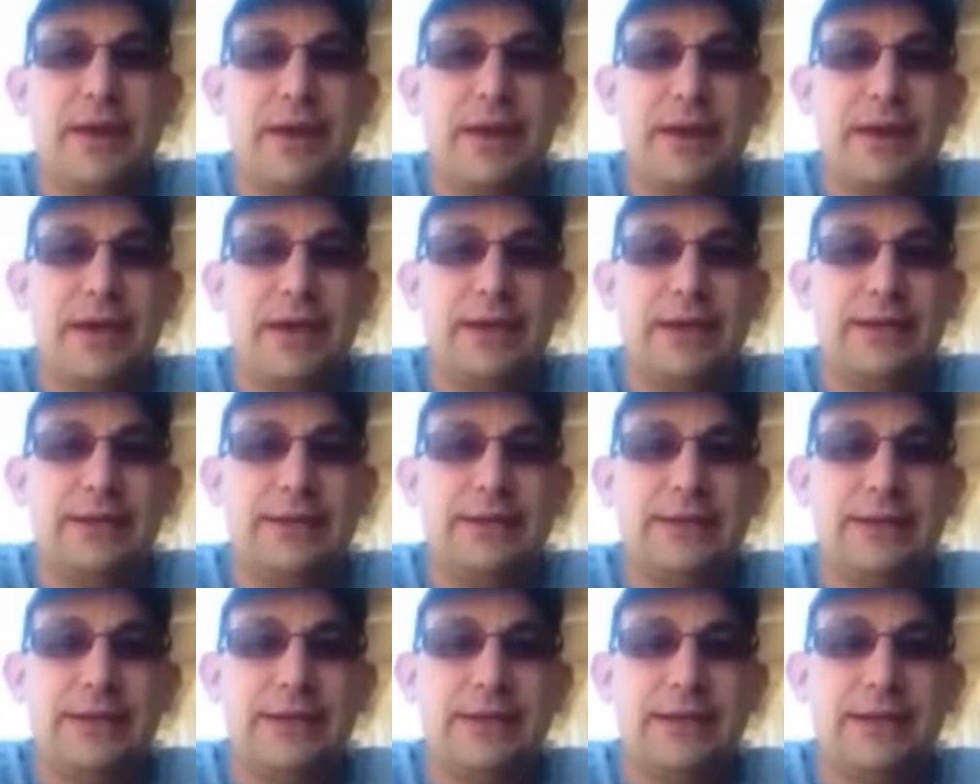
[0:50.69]

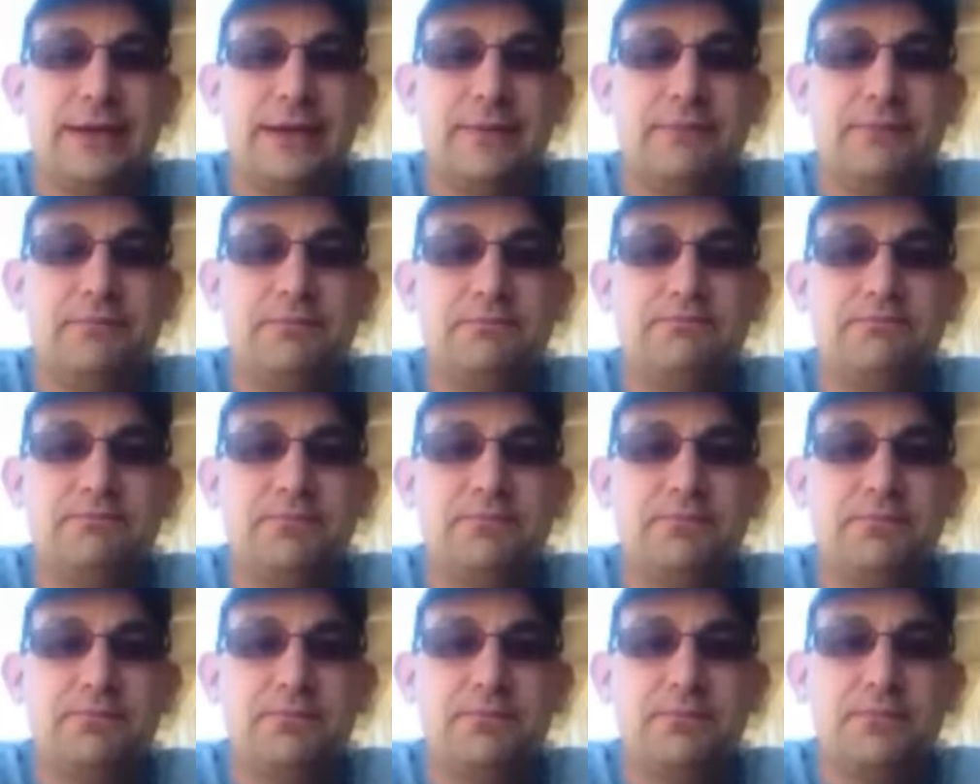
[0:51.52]
And uh,
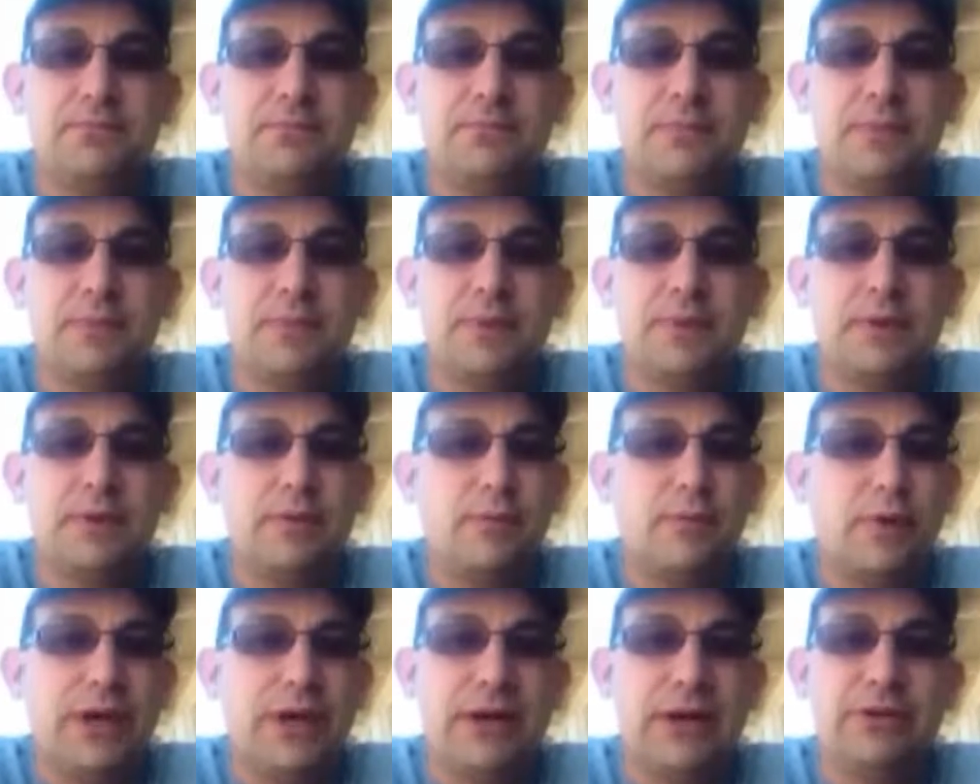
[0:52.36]

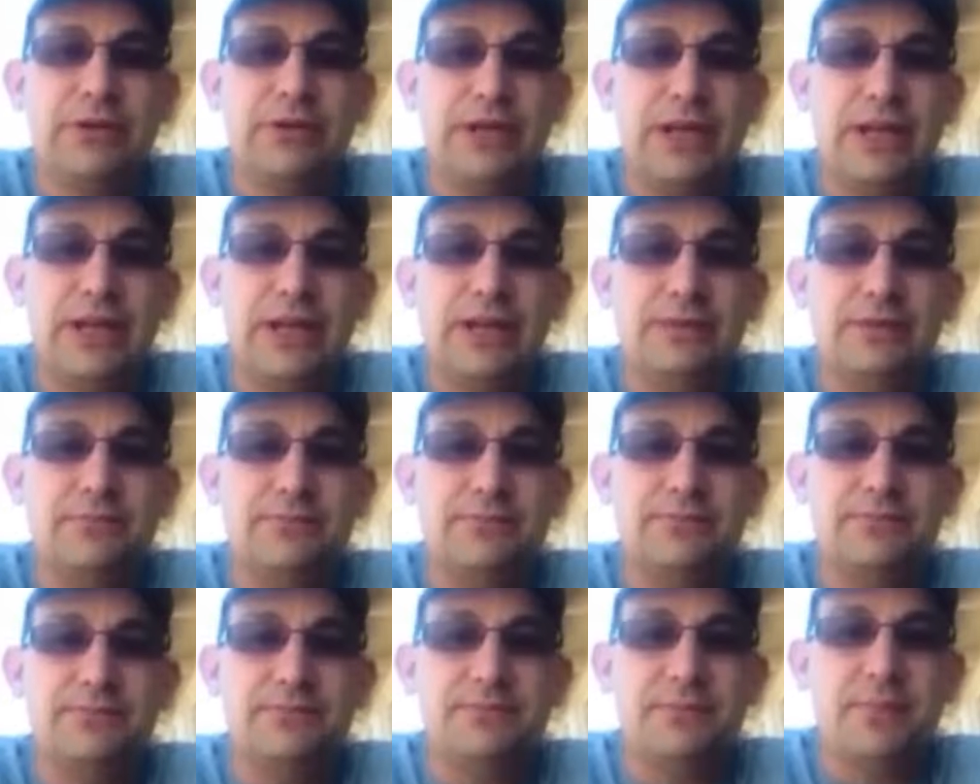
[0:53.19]
went out and did it.
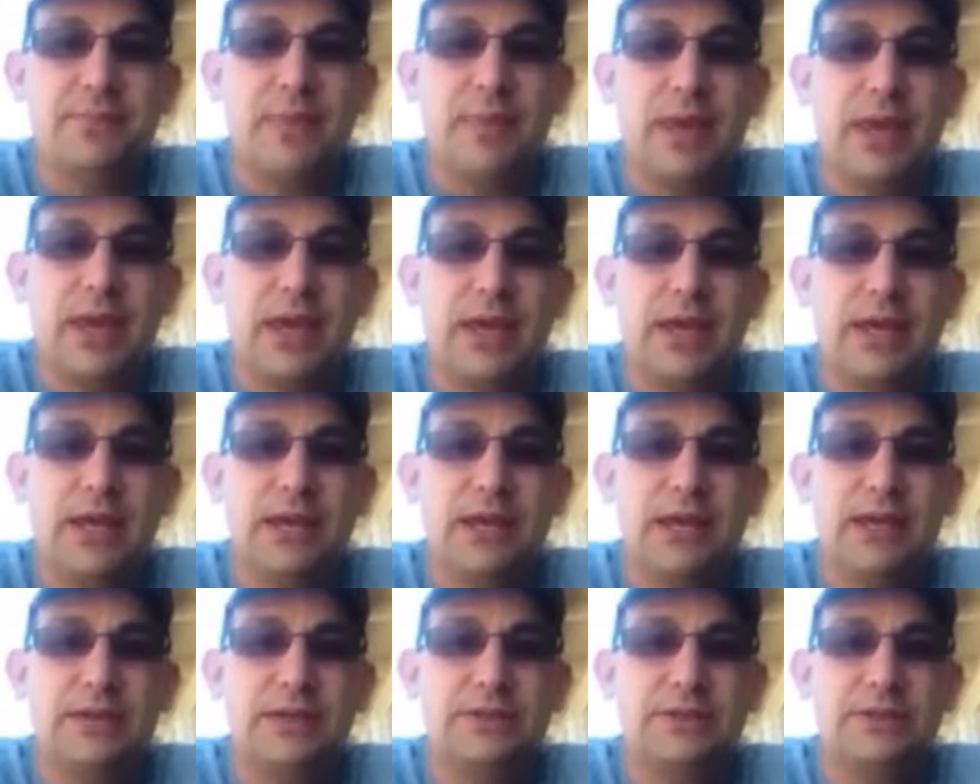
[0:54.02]

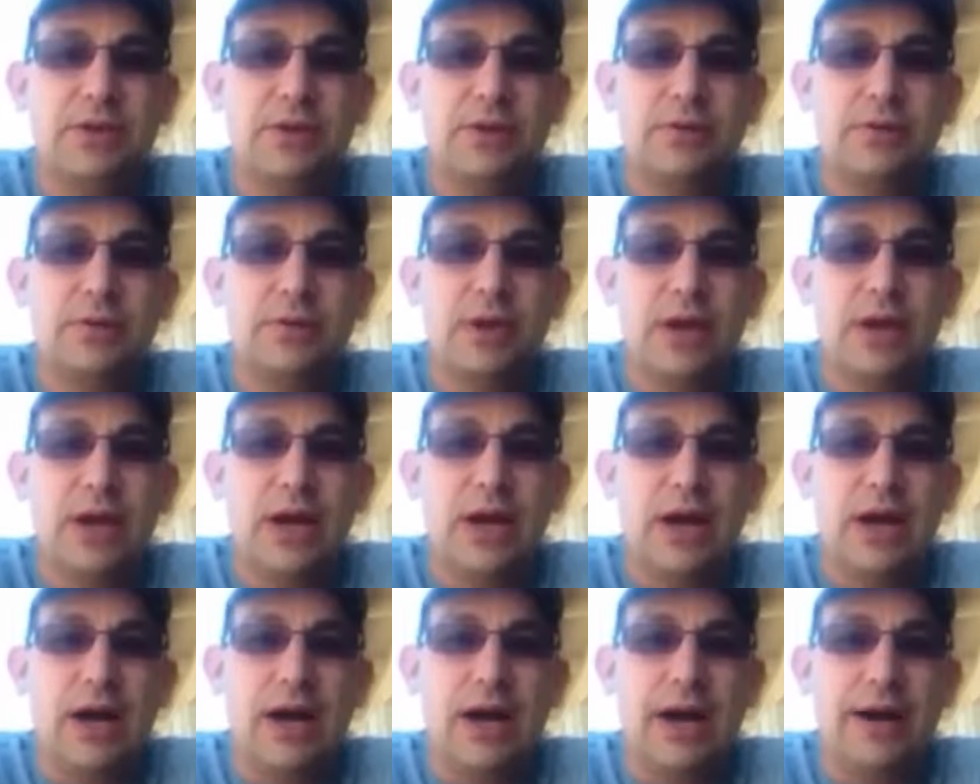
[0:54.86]
And uh, so
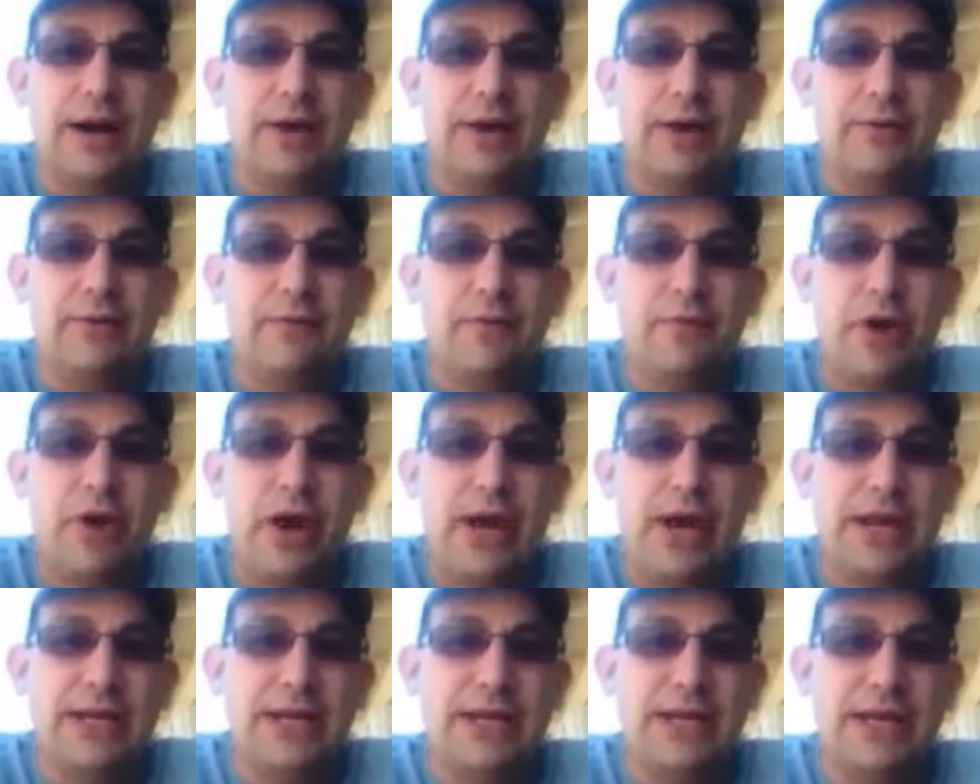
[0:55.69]
hired him for
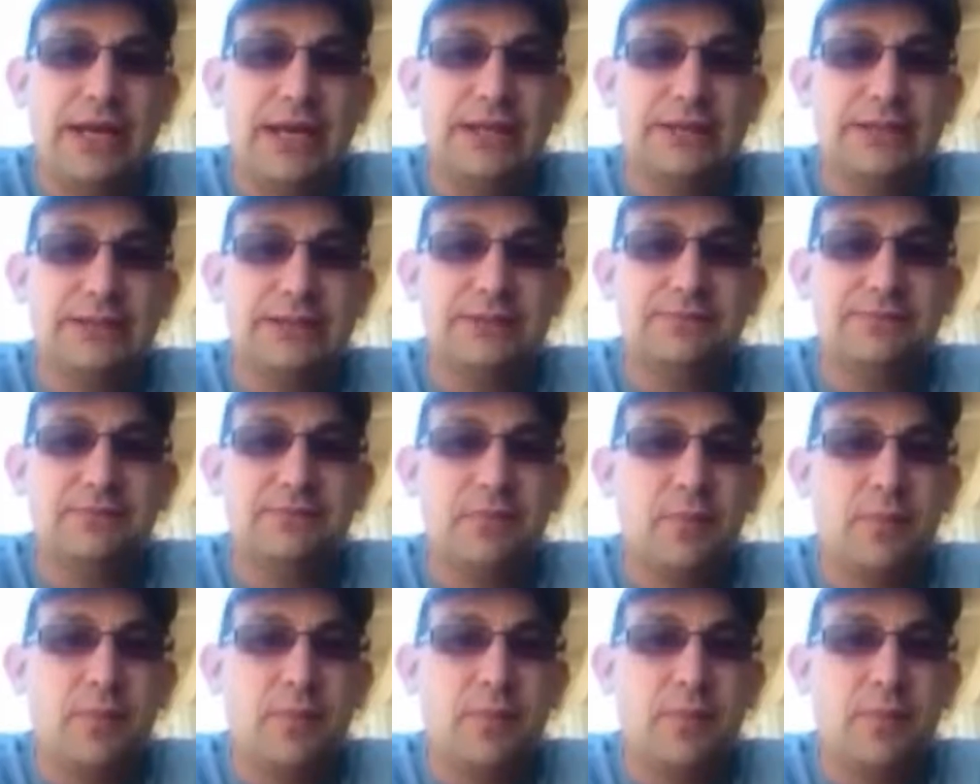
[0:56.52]
ninety days.